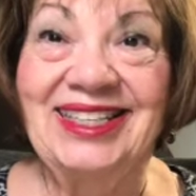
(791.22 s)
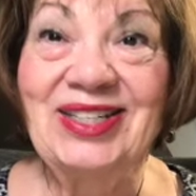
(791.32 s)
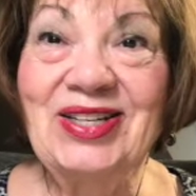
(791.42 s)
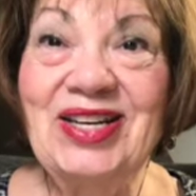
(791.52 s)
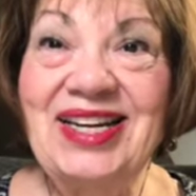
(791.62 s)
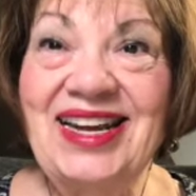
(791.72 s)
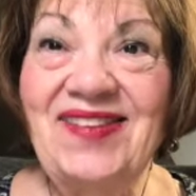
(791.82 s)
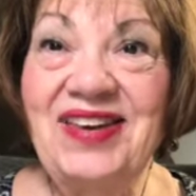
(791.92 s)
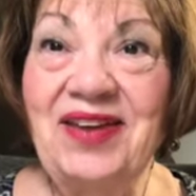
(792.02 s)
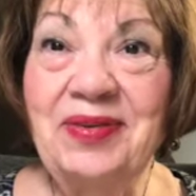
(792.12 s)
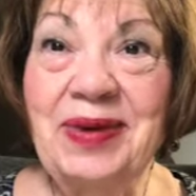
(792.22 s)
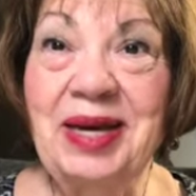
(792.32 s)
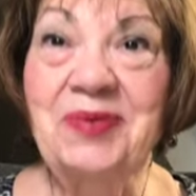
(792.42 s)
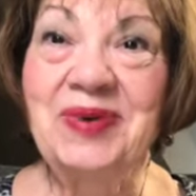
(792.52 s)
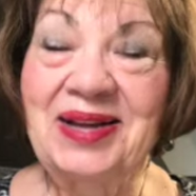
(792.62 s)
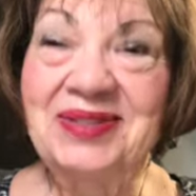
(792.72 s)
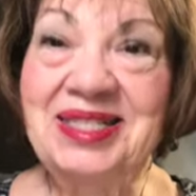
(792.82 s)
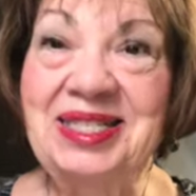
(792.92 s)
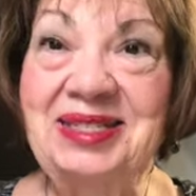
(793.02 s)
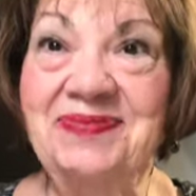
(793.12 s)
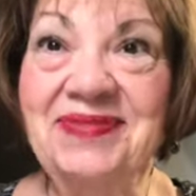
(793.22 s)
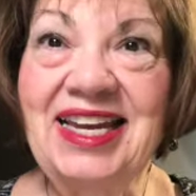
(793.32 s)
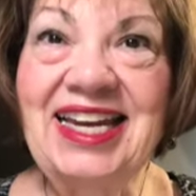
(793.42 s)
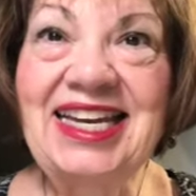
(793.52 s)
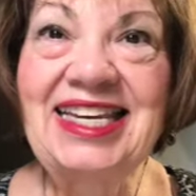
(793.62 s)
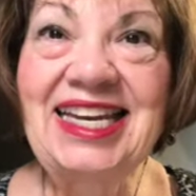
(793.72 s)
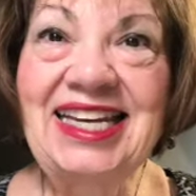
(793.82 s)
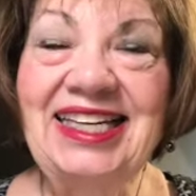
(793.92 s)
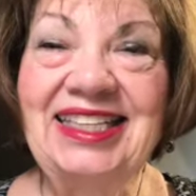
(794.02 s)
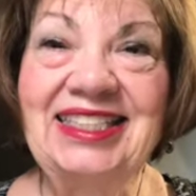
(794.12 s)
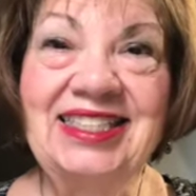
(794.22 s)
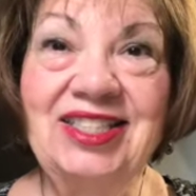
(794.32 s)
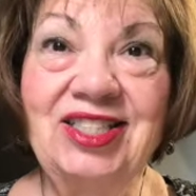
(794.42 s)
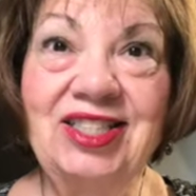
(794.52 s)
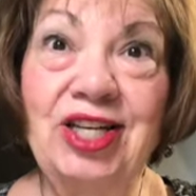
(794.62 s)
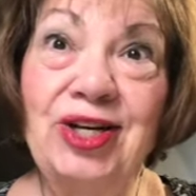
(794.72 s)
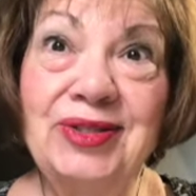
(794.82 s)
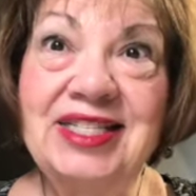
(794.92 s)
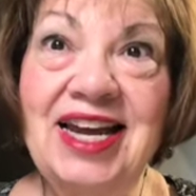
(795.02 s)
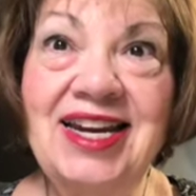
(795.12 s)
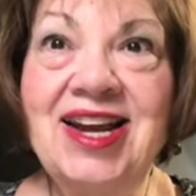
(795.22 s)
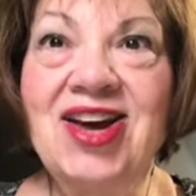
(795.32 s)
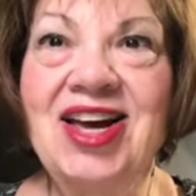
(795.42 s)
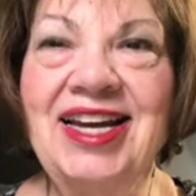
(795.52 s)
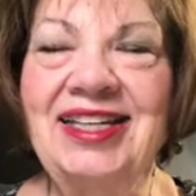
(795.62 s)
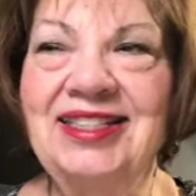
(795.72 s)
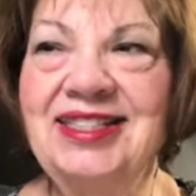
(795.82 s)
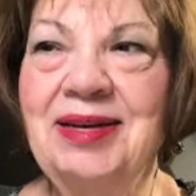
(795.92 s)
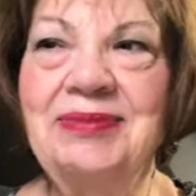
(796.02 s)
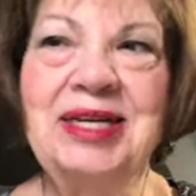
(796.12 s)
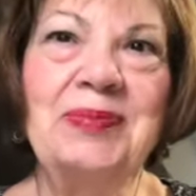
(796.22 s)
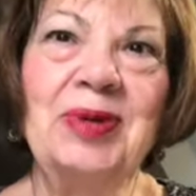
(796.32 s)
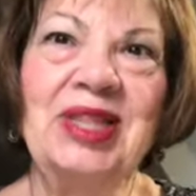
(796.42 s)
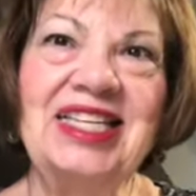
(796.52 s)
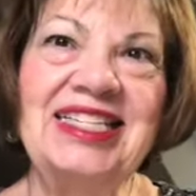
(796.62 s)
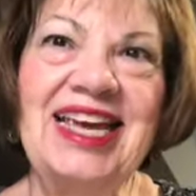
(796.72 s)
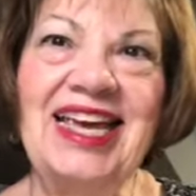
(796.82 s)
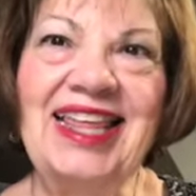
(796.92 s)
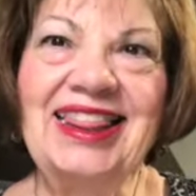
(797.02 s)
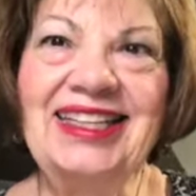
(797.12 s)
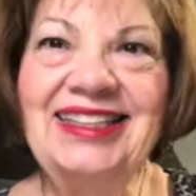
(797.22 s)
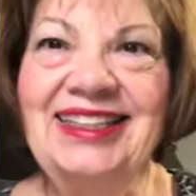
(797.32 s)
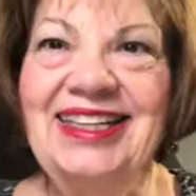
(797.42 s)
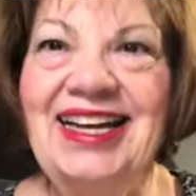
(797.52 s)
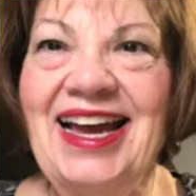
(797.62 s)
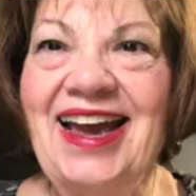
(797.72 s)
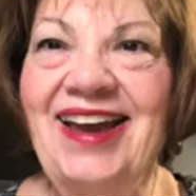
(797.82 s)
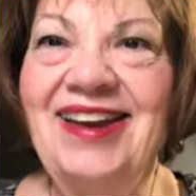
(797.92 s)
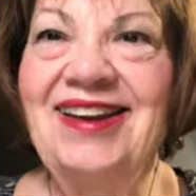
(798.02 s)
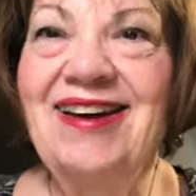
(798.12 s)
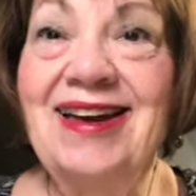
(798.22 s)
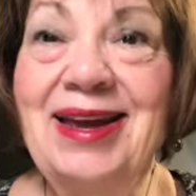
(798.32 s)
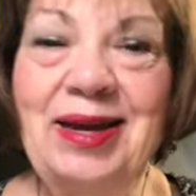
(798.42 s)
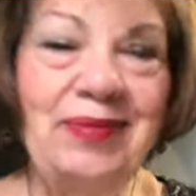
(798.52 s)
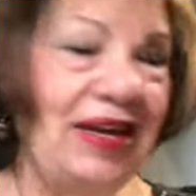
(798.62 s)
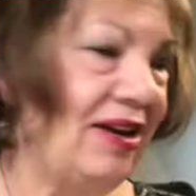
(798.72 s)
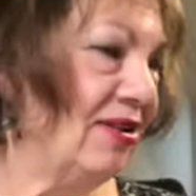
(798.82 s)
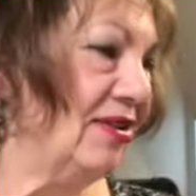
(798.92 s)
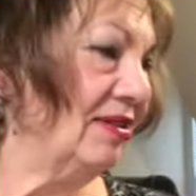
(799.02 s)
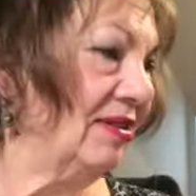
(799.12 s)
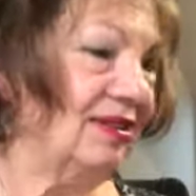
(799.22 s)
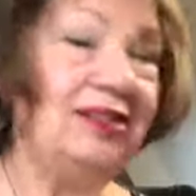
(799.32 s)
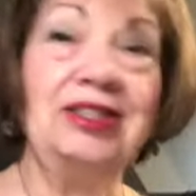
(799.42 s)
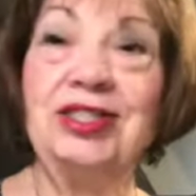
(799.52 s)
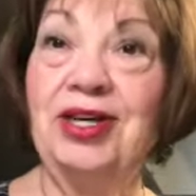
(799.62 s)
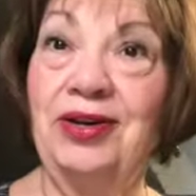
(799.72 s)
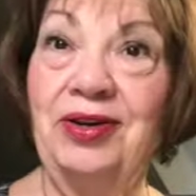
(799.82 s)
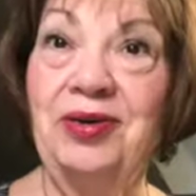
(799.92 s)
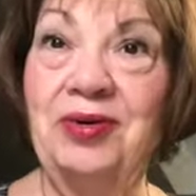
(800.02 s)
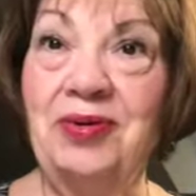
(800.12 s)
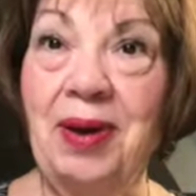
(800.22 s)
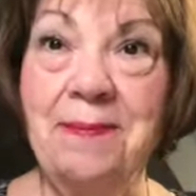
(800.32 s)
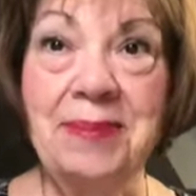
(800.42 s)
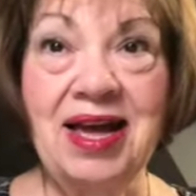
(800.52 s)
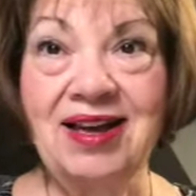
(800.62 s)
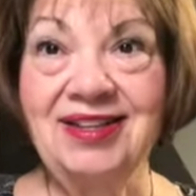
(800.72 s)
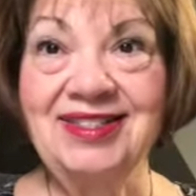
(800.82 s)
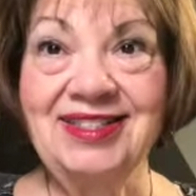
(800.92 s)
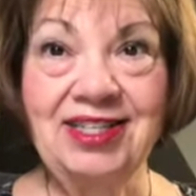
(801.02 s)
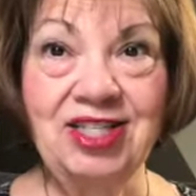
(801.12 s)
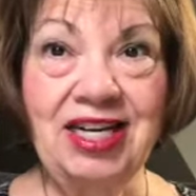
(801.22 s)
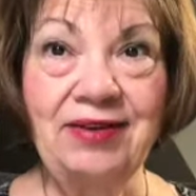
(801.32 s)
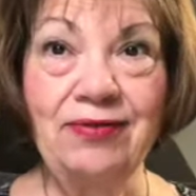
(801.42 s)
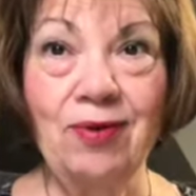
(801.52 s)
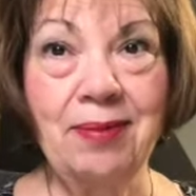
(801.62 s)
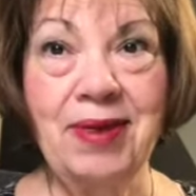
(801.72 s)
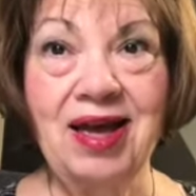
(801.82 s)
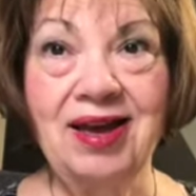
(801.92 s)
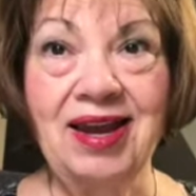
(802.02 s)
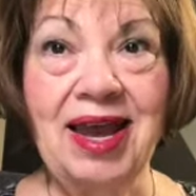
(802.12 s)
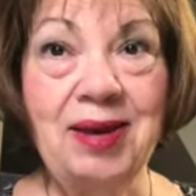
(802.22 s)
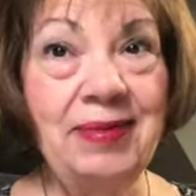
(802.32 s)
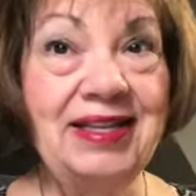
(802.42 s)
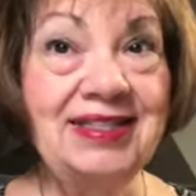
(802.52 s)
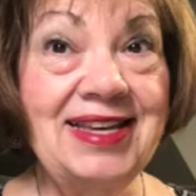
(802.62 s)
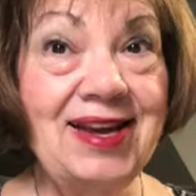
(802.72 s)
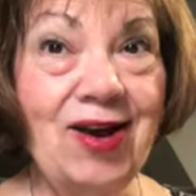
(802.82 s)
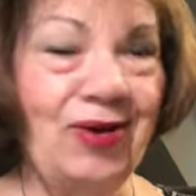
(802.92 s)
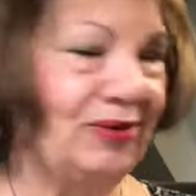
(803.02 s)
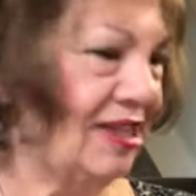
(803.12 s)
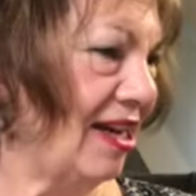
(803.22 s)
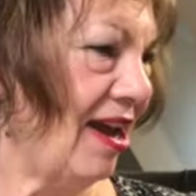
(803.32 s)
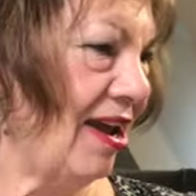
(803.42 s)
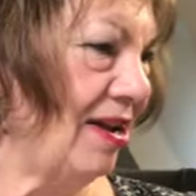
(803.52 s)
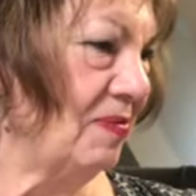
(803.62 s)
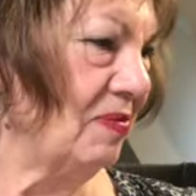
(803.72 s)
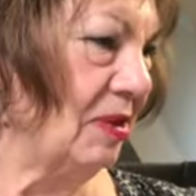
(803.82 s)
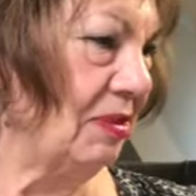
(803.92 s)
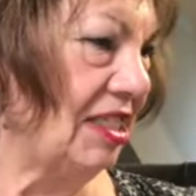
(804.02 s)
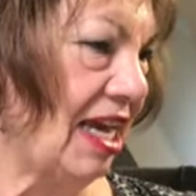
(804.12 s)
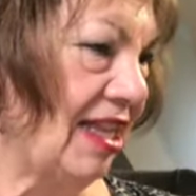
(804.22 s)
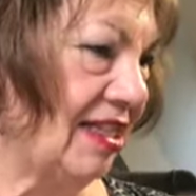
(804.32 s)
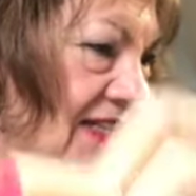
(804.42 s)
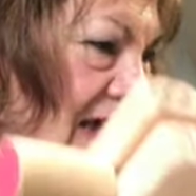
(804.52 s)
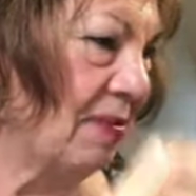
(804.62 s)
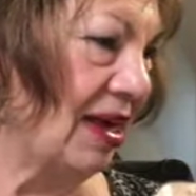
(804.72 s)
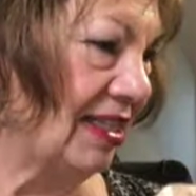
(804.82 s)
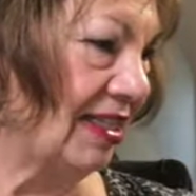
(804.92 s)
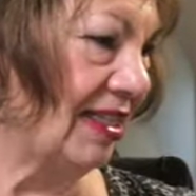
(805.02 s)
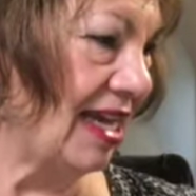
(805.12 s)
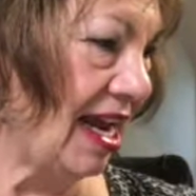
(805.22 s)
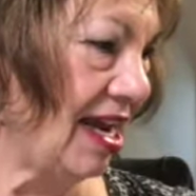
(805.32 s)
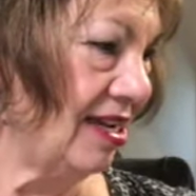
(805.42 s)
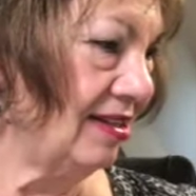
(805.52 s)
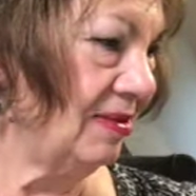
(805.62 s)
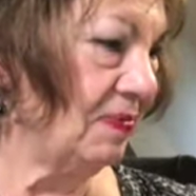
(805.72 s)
Good evening, everybody. Welcome. It is Tuesday night, September the 10th, and I am here to show you my stitching for my ABCingo today. Let me take this out of my stand.